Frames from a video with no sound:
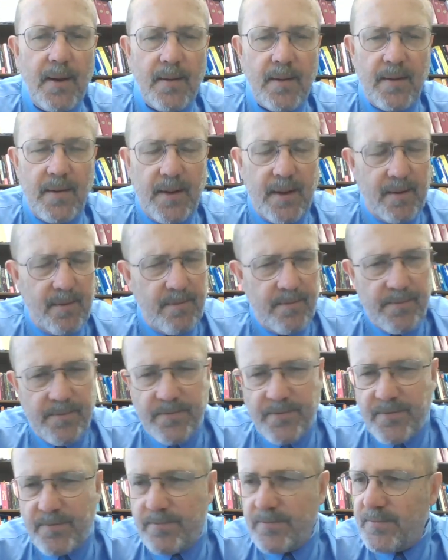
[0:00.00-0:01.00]
and then
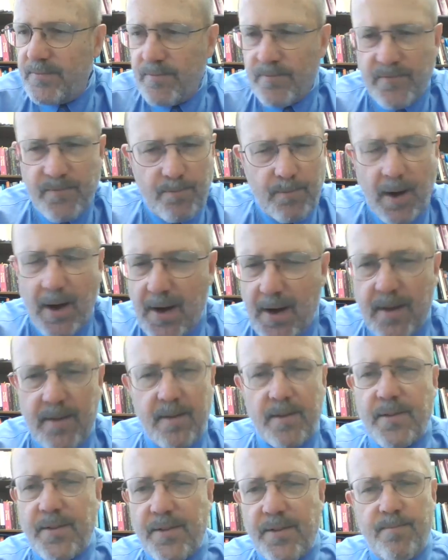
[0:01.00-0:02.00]
by
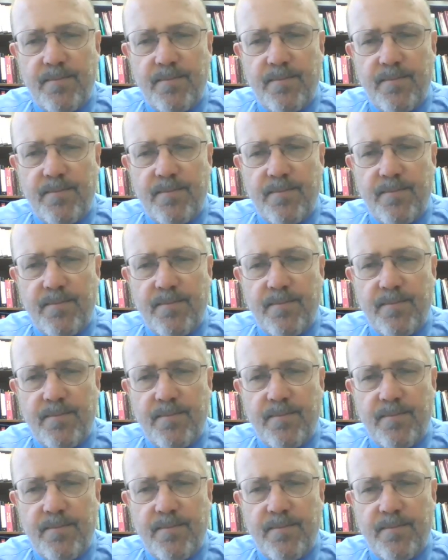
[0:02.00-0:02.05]
the